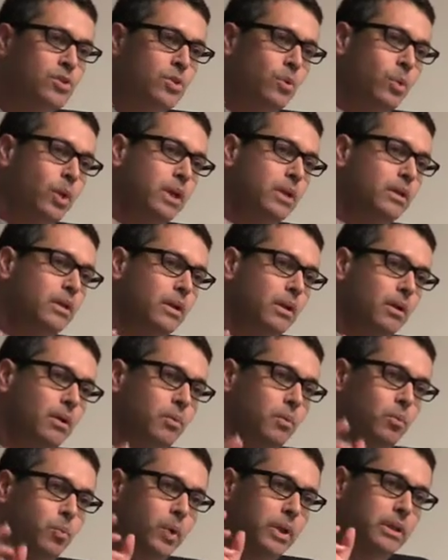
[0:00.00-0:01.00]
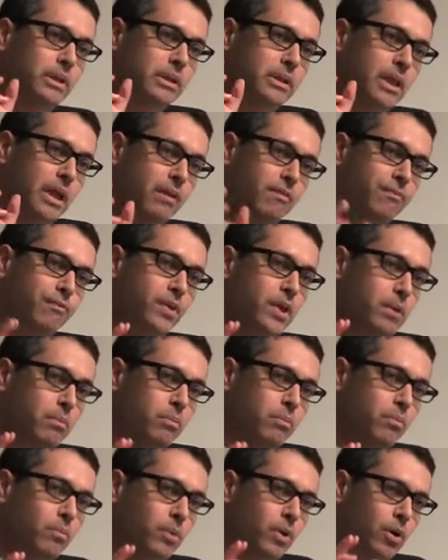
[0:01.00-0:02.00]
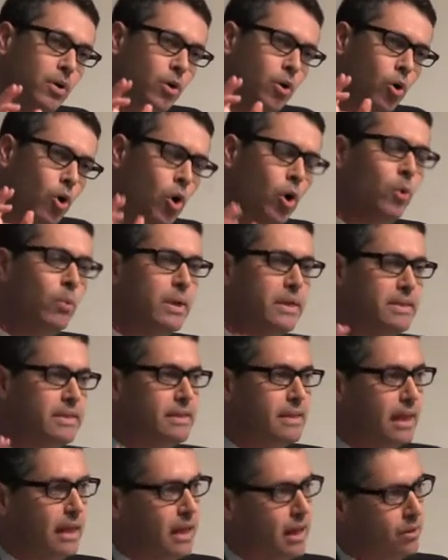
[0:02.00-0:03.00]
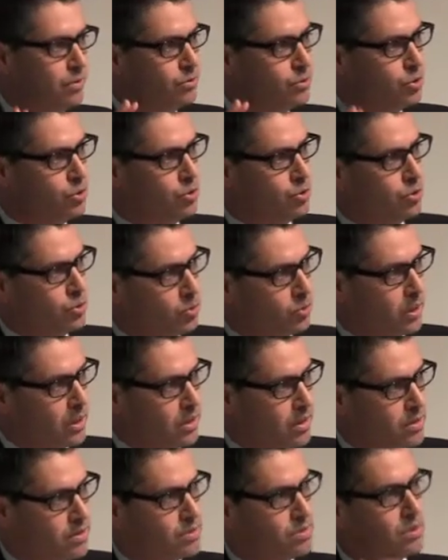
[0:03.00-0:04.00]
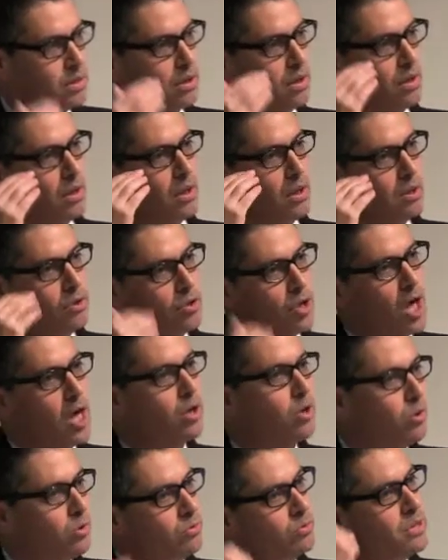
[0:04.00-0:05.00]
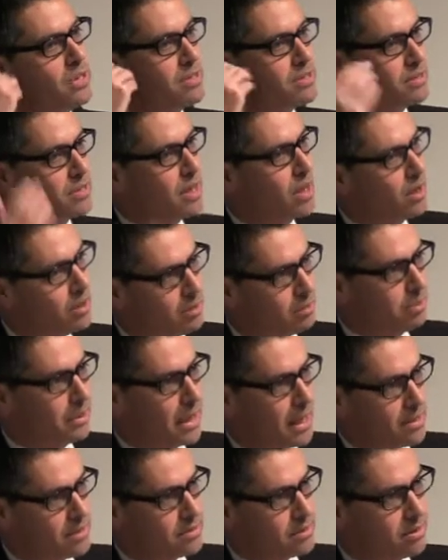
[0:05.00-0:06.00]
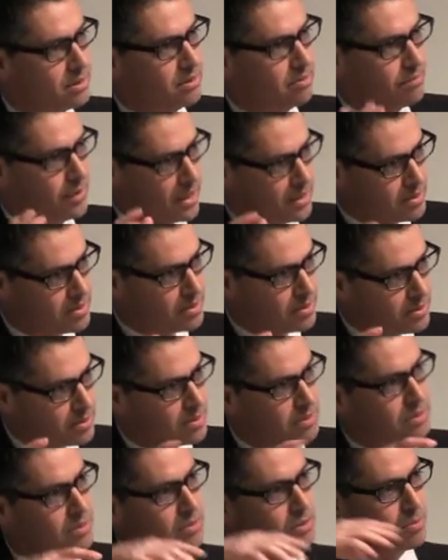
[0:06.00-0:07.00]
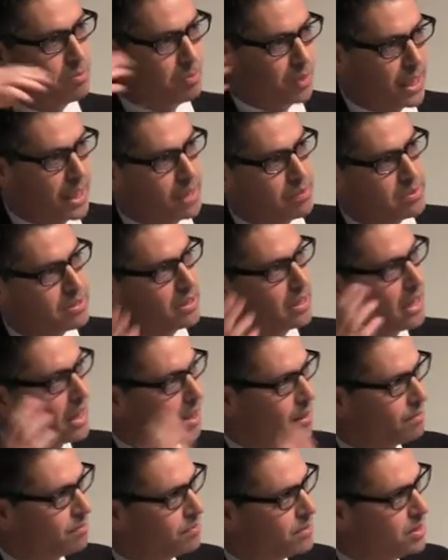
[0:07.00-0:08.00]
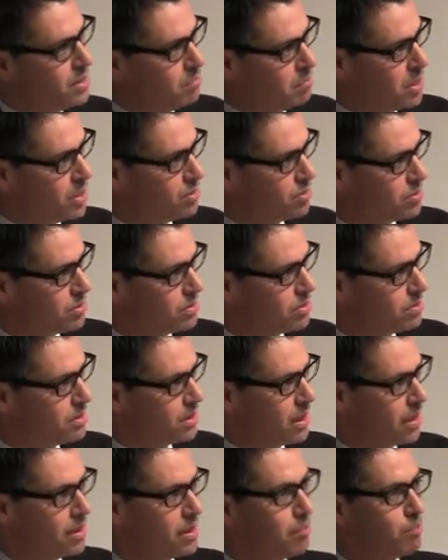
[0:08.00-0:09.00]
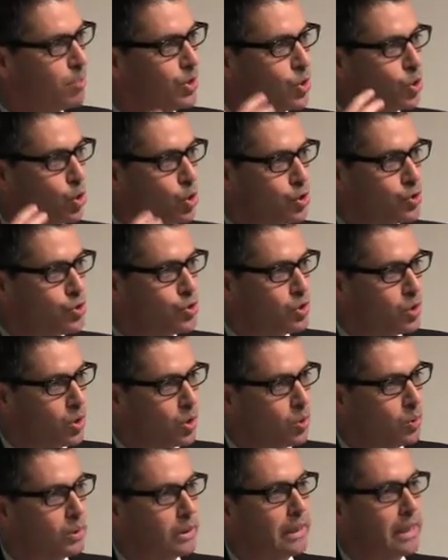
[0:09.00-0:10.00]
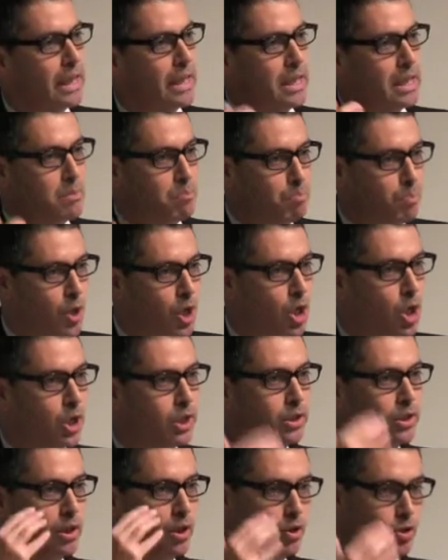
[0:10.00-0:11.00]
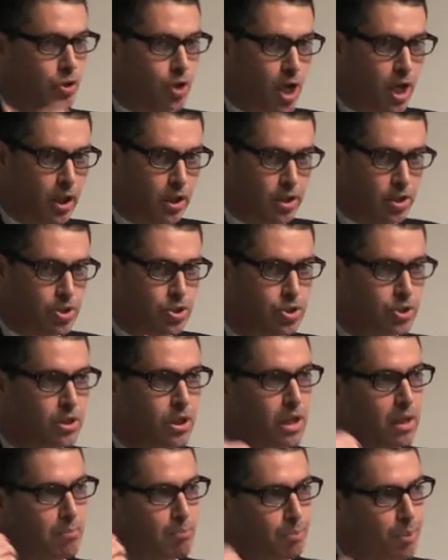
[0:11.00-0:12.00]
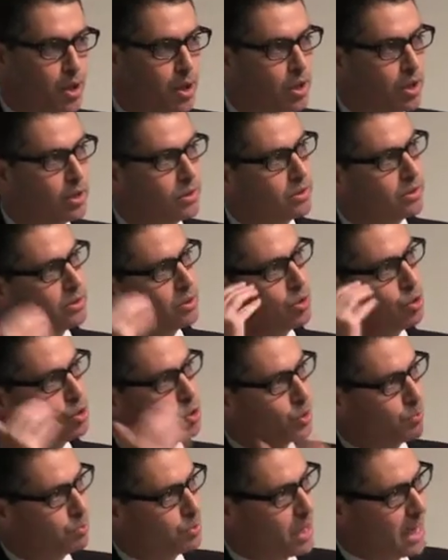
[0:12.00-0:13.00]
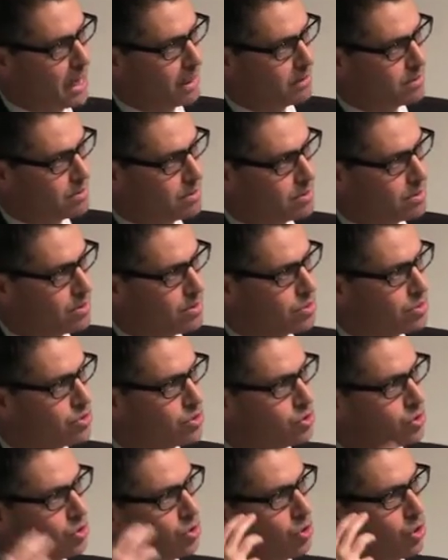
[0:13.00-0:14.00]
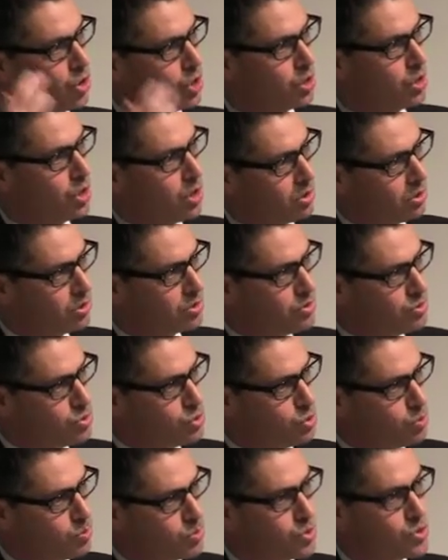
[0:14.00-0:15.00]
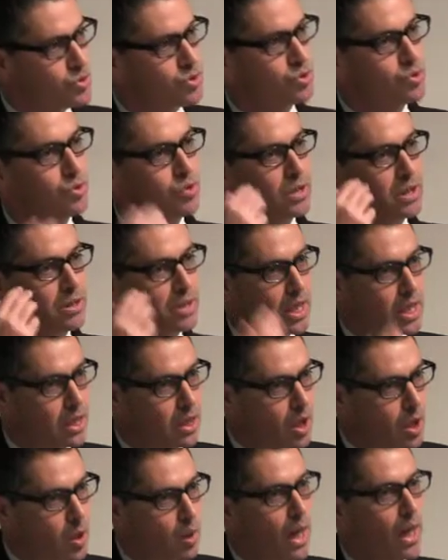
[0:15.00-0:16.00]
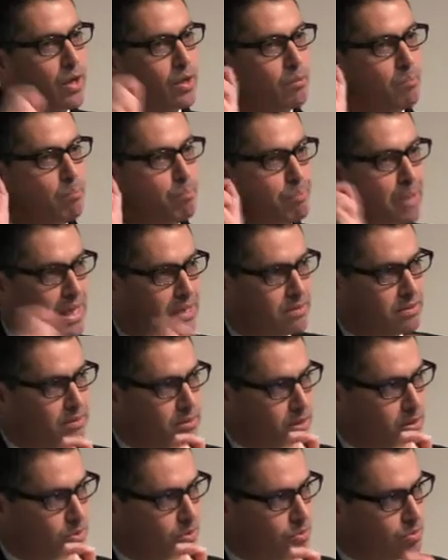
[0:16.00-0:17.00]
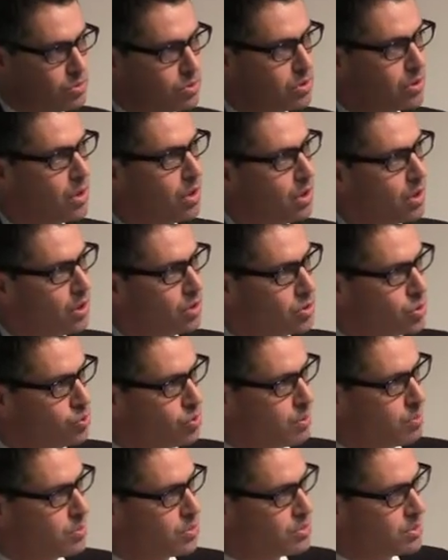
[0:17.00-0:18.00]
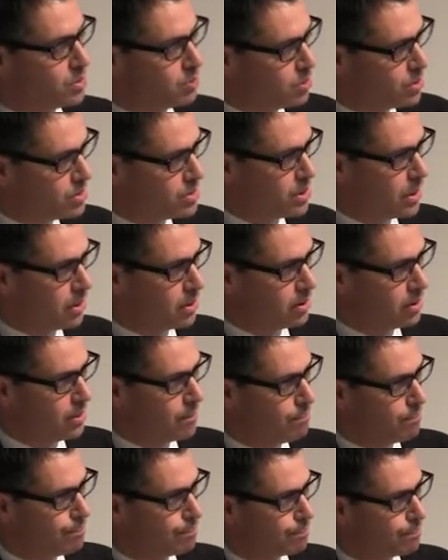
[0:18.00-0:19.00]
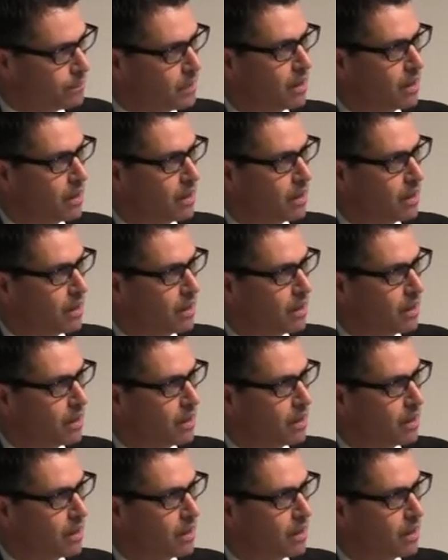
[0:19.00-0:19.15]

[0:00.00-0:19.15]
So what, what Netafim always set out to do is not only sell the plastic devices, the pipes that have the emitters inside them, but also impart knowledge, impart good practices on our consumers so that they know how to best use the drippers that we're selling them.